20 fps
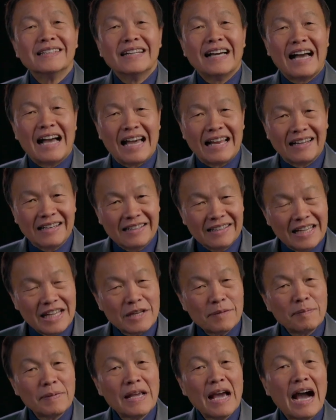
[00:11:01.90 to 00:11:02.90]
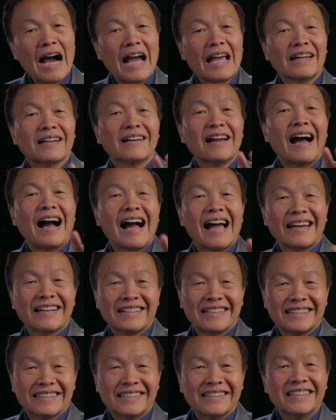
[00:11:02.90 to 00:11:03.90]
and lead me higher and
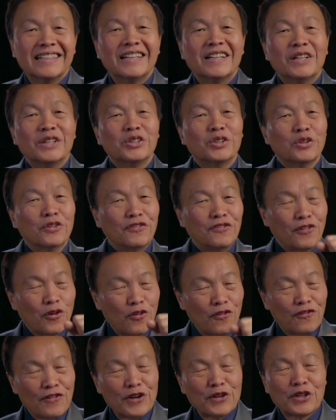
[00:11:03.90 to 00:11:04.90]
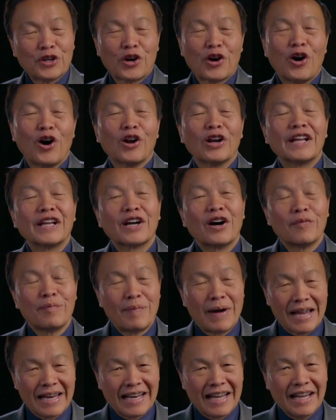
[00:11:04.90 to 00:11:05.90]
higher to fulfill the calling of
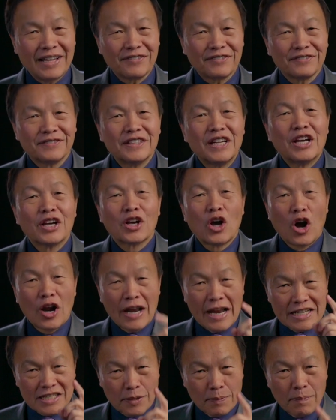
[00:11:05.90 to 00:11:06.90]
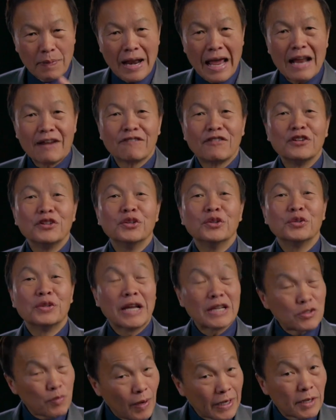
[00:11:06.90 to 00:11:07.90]
my life. God has a plan for you.
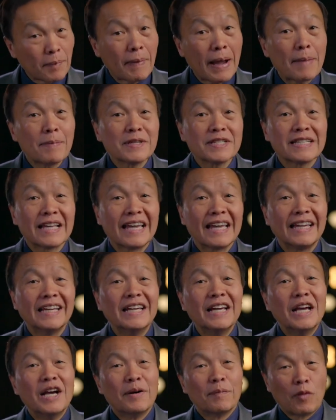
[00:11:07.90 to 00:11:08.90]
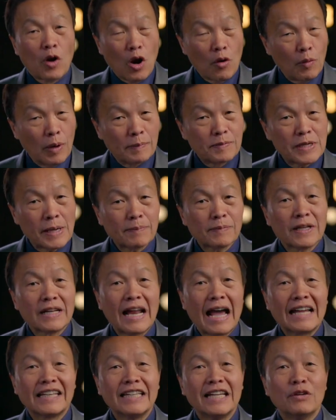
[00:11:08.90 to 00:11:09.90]
That's what the Bible says. Proverbs chapter
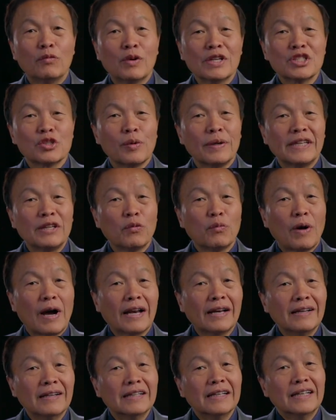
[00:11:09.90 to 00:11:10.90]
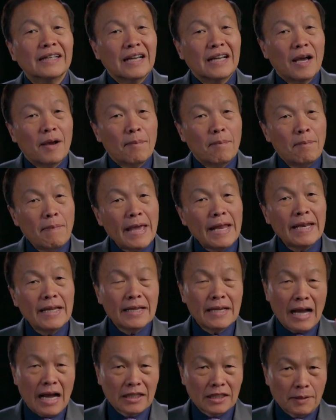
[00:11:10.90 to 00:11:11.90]
19, verse 21.
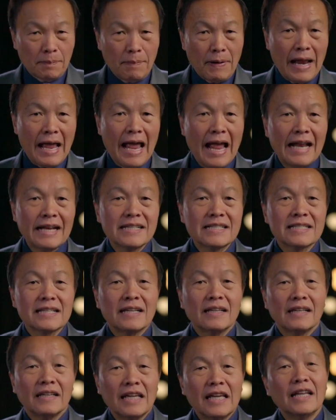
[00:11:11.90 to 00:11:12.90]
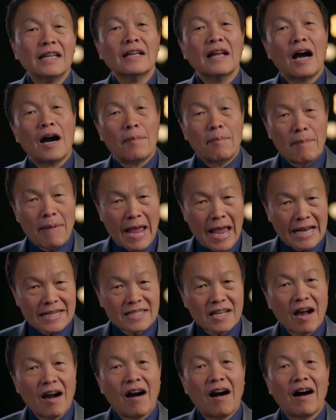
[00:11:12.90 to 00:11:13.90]
Many are the plans in a
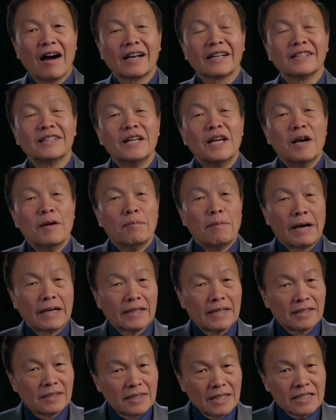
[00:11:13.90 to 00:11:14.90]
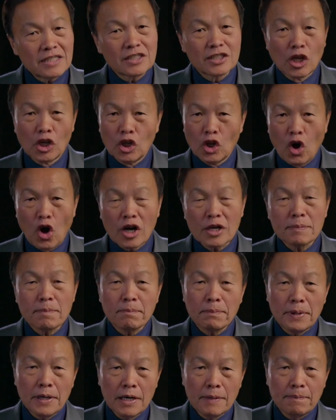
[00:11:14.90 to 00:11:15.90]
man's heart, but it is the Lord's
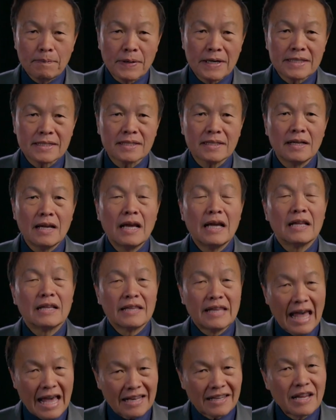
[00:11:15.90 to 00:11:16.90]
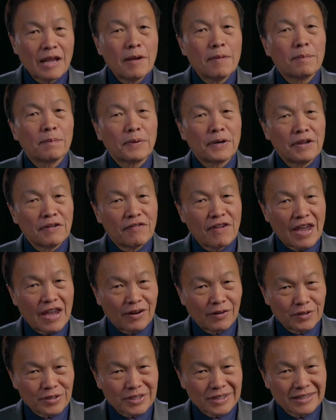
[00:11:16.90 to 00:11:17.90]
purpose that
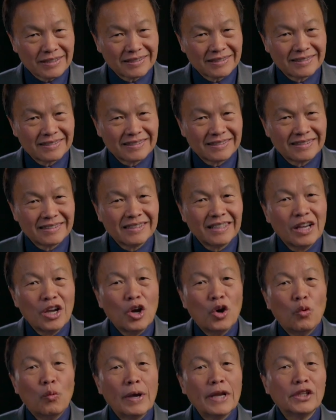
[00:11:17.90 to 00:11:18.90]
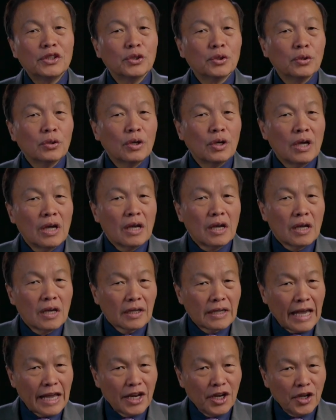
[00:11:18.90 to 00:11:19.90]
prevails. When you
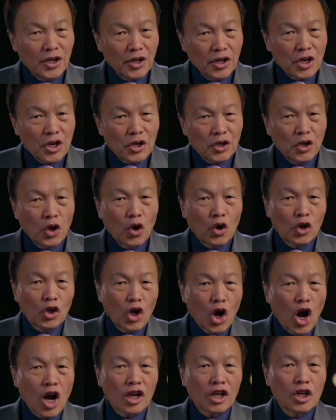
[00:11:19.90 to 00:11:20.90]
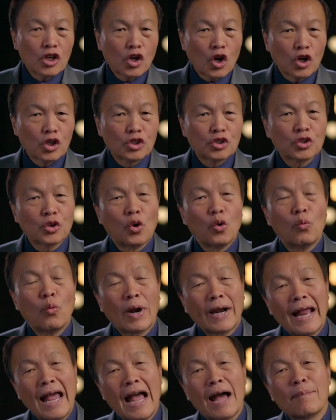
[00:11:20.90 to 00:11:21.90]
can no longer control
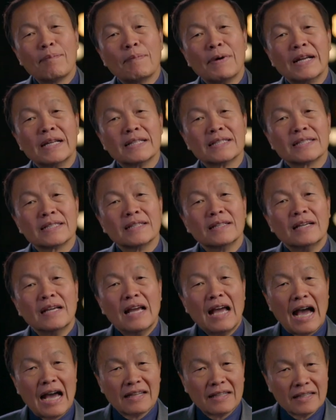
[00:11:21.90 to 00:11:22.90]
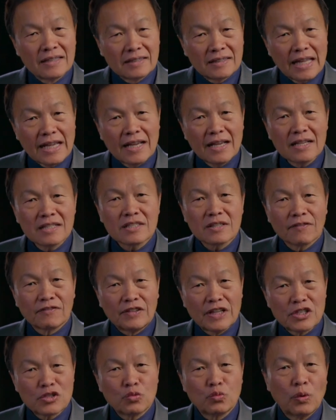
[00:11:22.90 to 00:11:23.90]
what happens and the things of
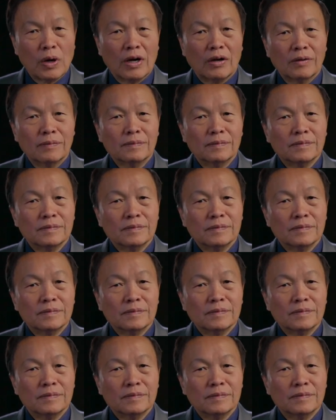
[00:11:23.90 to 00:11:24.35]
this world,